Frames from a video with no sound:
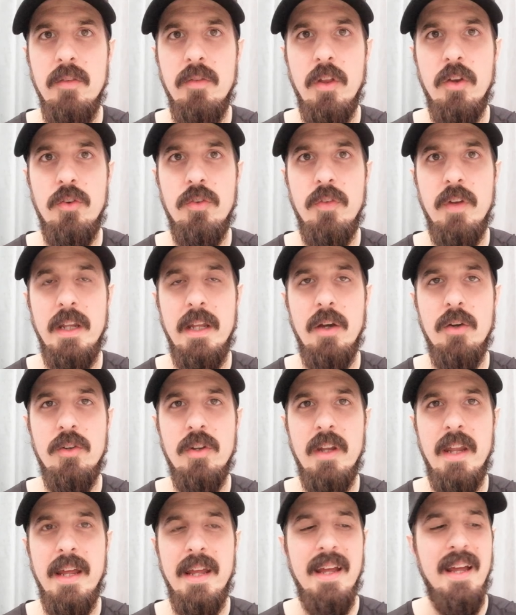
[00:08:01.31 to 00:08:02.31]
of this video
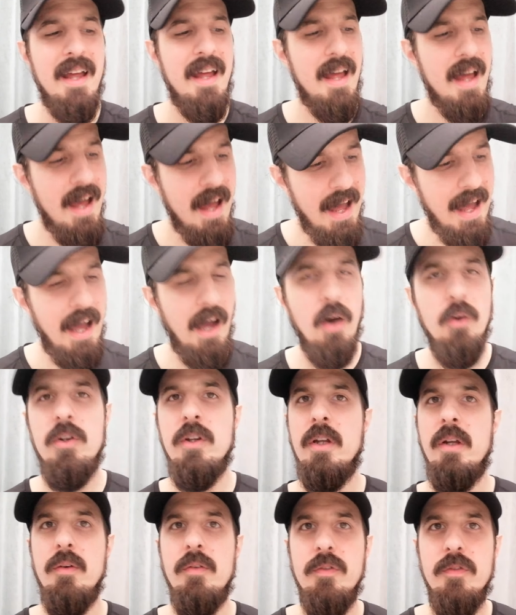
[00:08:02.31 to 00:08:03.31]
today, how do
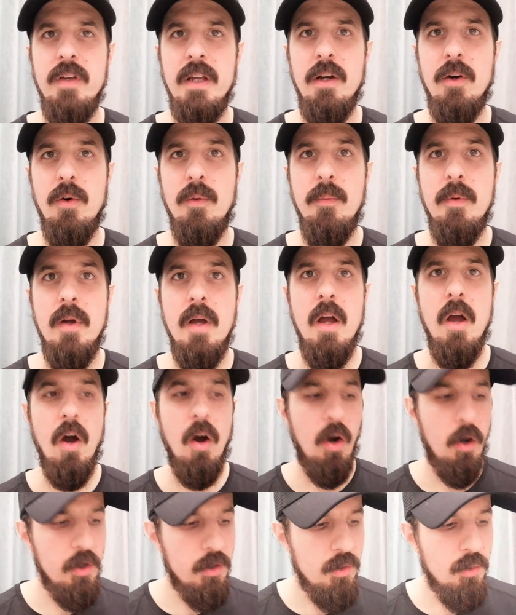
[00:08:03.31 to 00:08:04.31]
you feel?
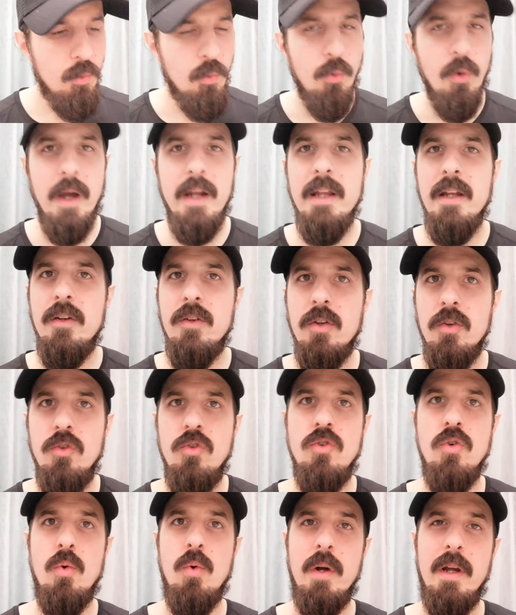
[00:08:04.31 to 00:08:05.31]
Are you ready to
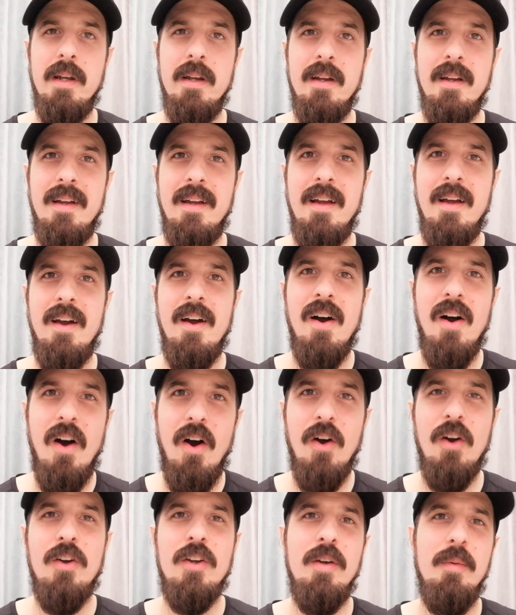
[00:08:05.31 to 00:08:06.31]
join
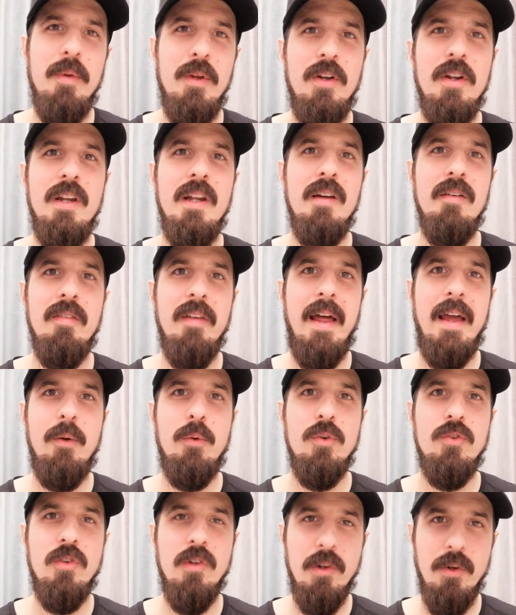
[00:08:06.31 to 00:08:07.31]
our community of
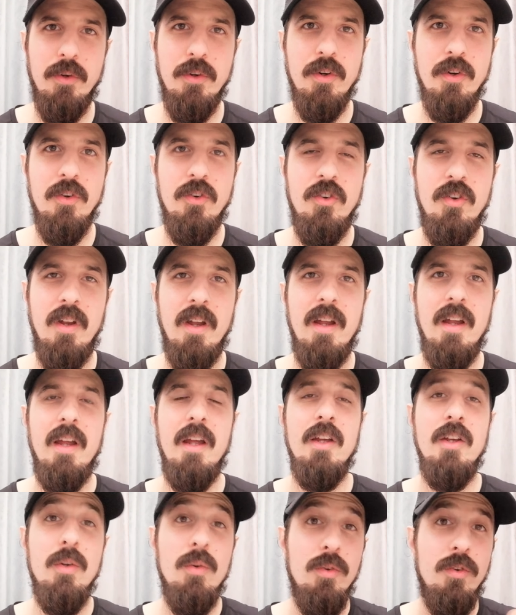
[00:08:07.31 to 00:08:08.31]
language learners?
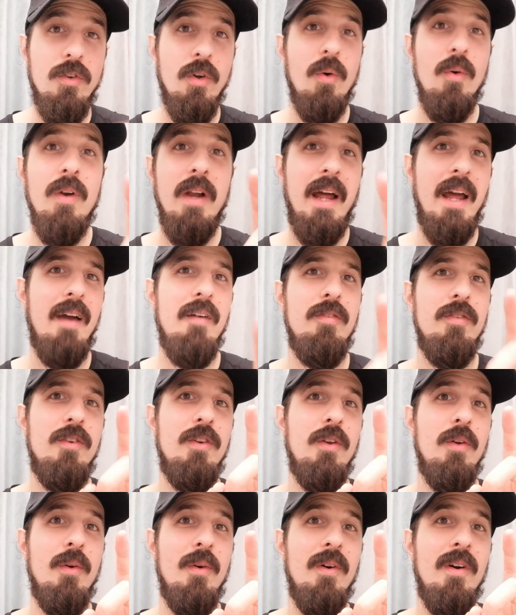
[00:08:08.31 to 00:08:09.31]
You don't have
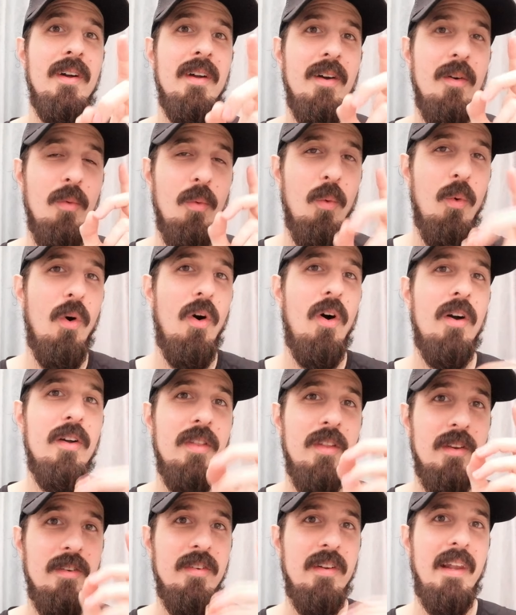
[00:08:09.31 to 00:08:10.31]
to walk
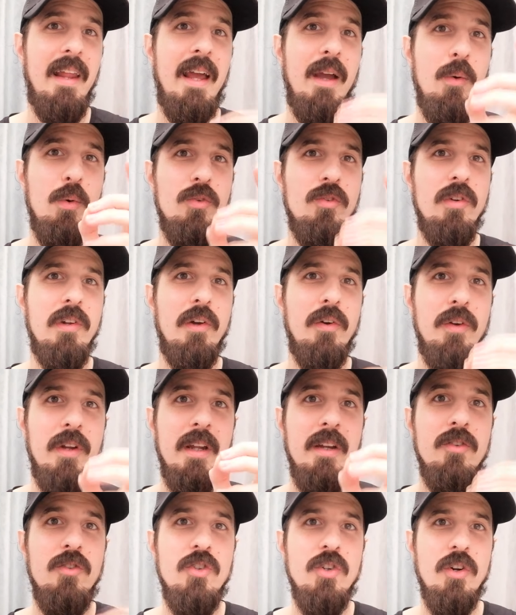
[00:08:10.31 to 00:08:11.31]
this language
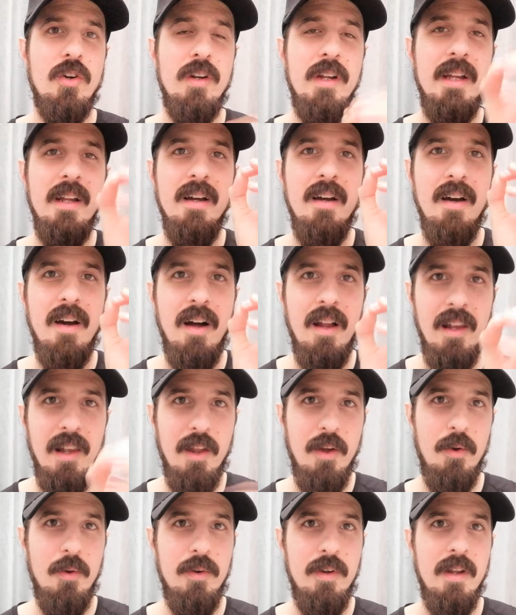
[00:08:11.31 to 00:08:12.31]
learning journey
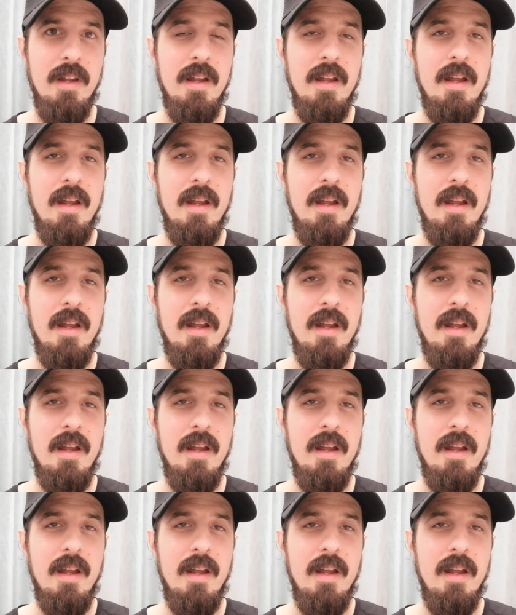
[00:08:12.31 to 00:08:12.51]
alone.